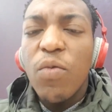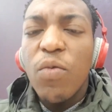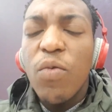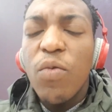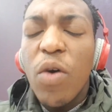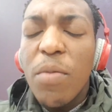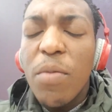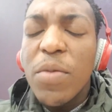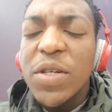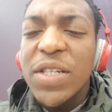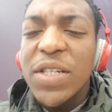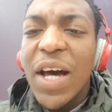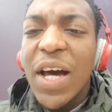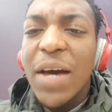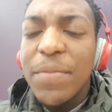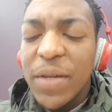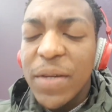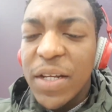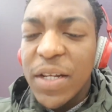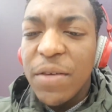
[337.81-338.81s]
what must I
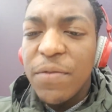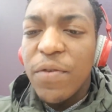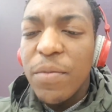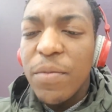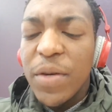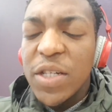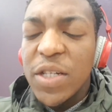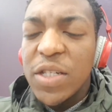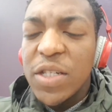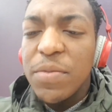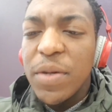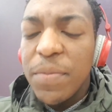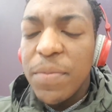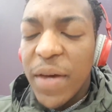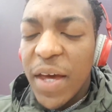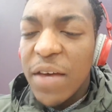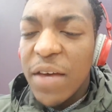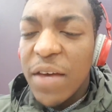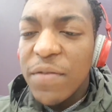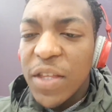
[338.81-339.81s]
believe for me to be
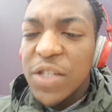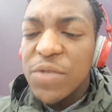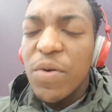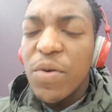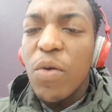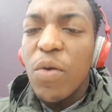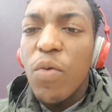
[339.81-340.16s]
behaving this way?